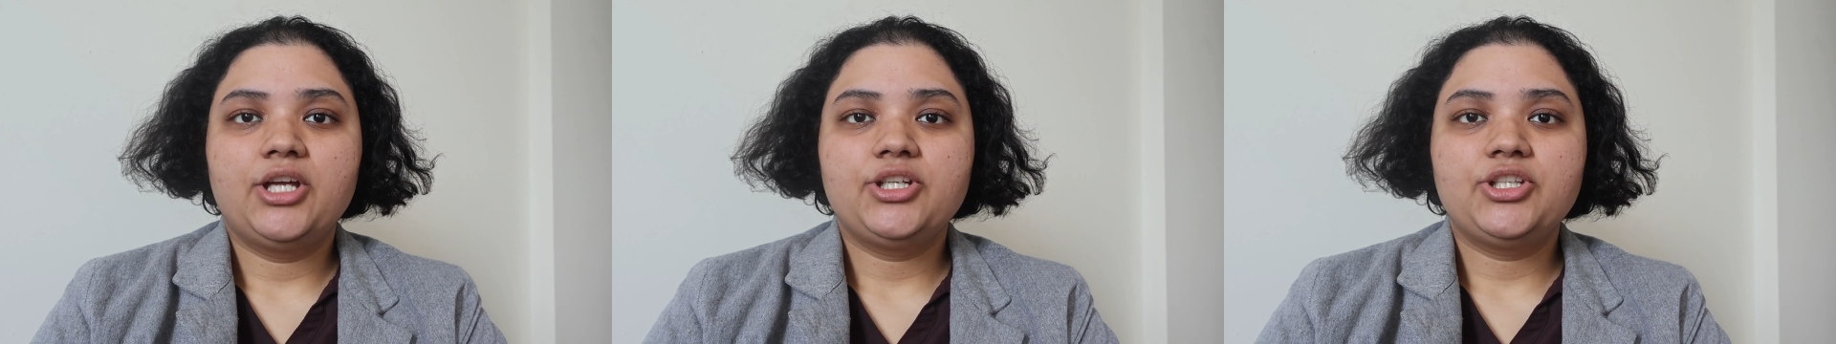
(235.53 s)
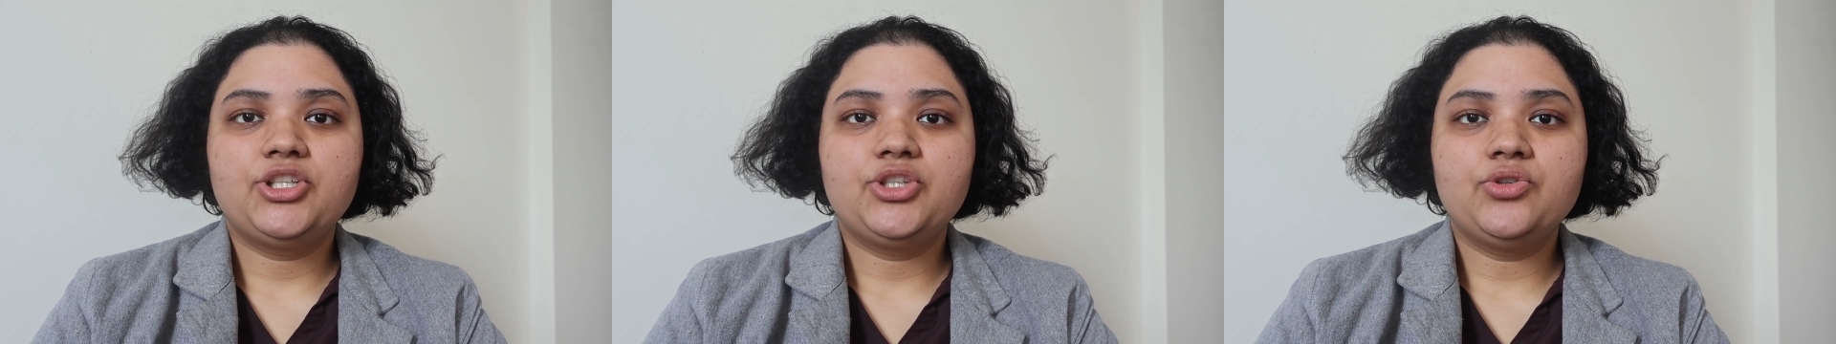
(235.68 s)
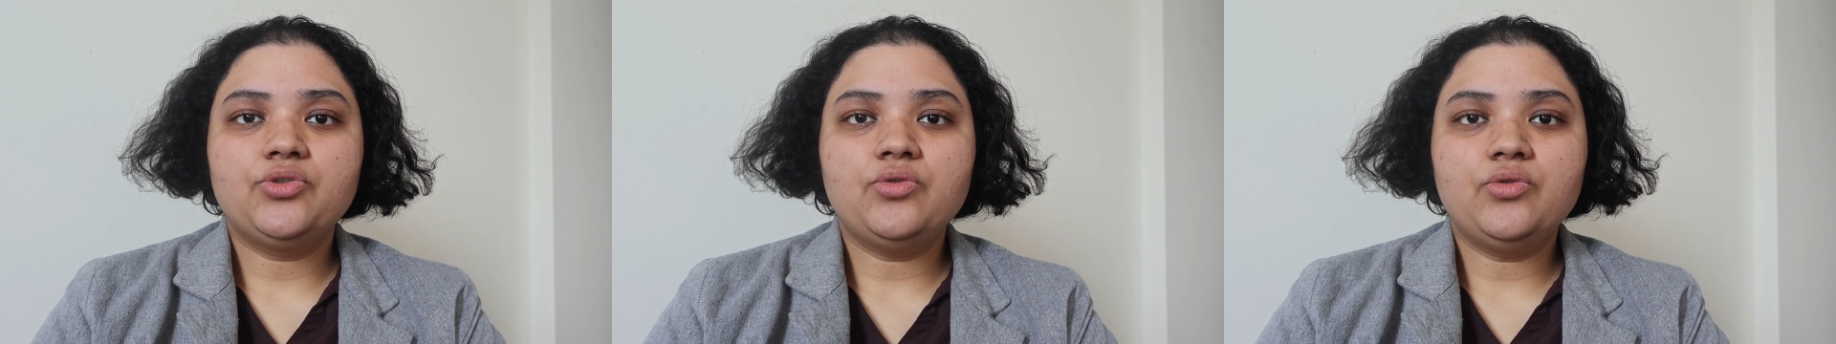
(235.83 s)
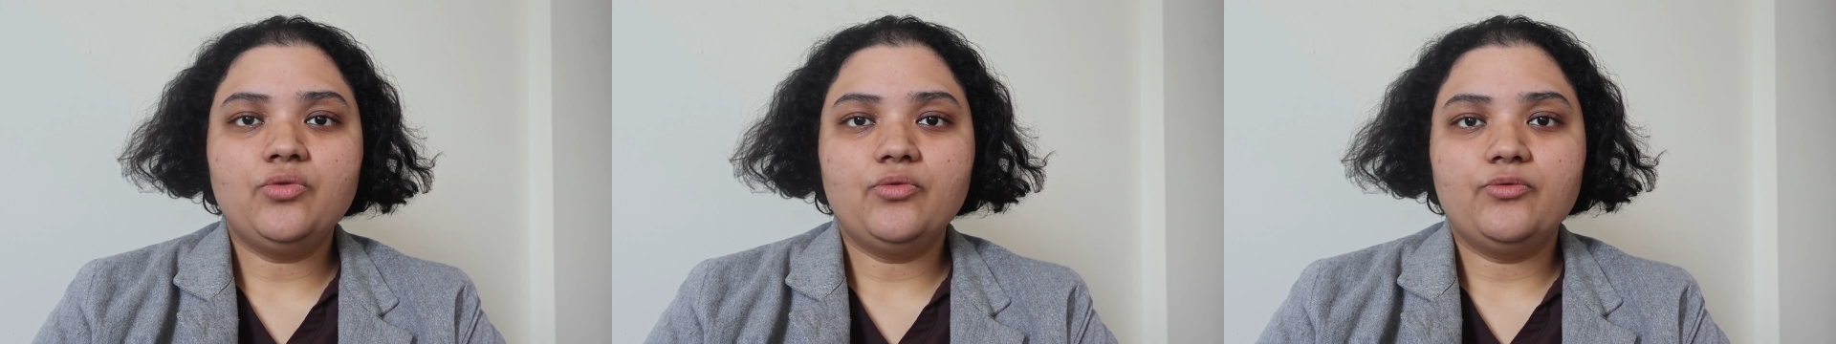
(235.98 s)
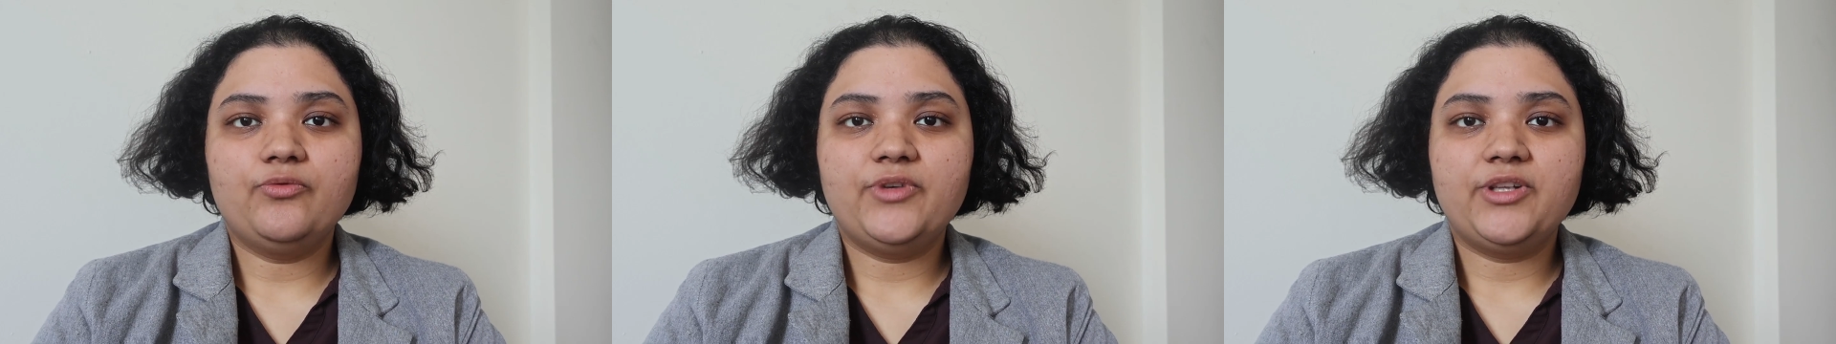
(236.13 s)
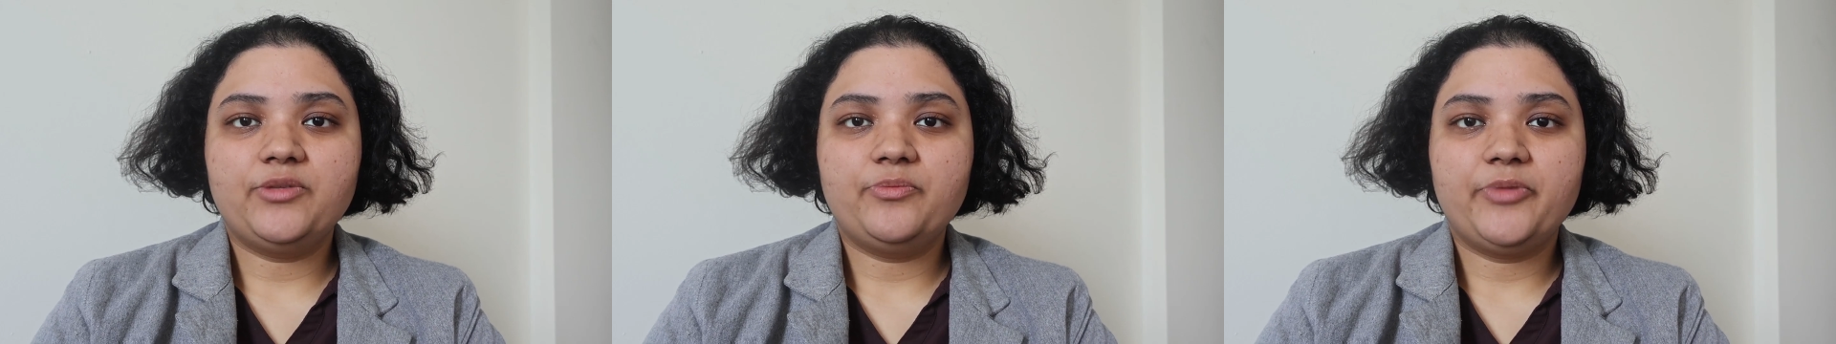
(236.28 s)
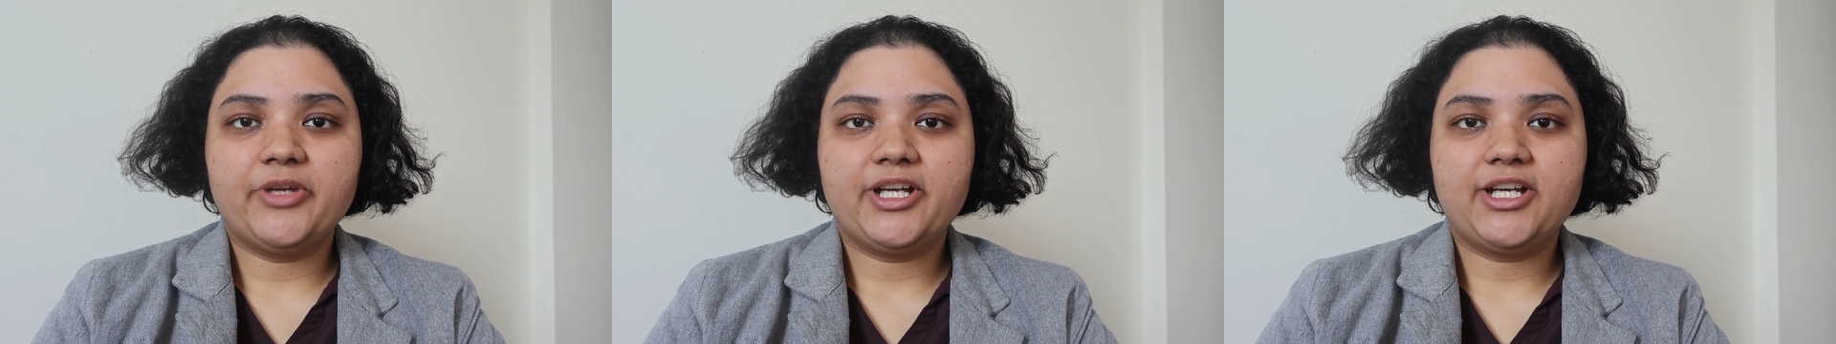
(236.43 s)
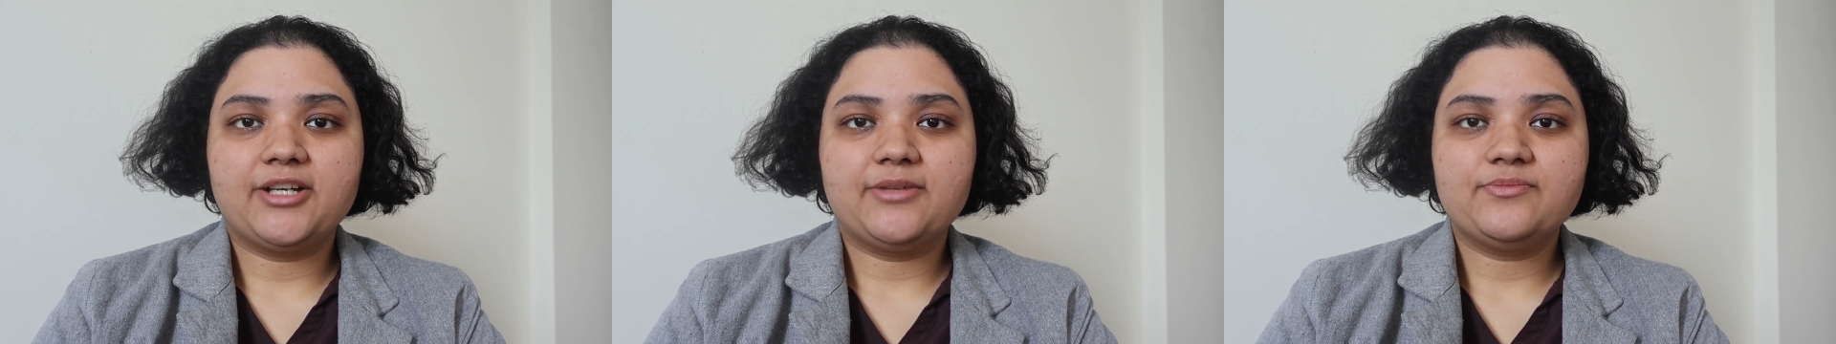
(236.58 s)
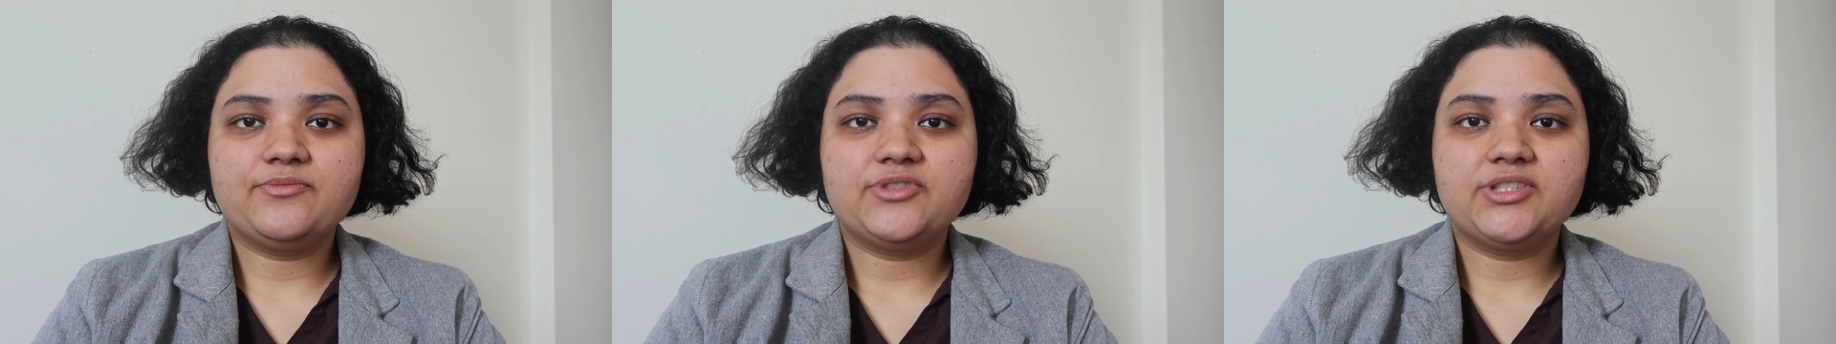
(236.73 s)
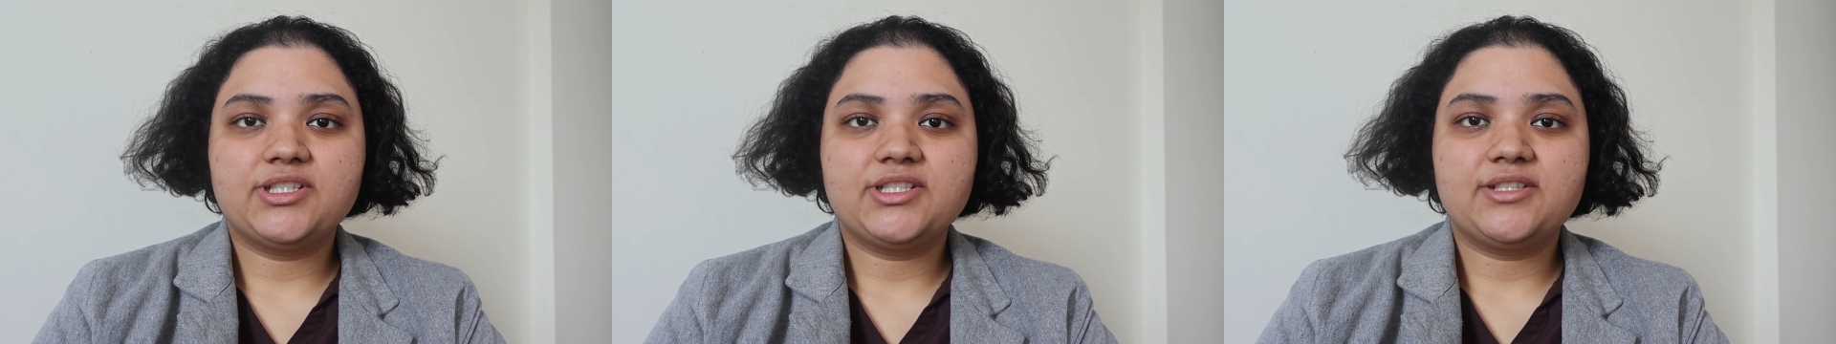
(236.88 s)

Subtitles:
You will become the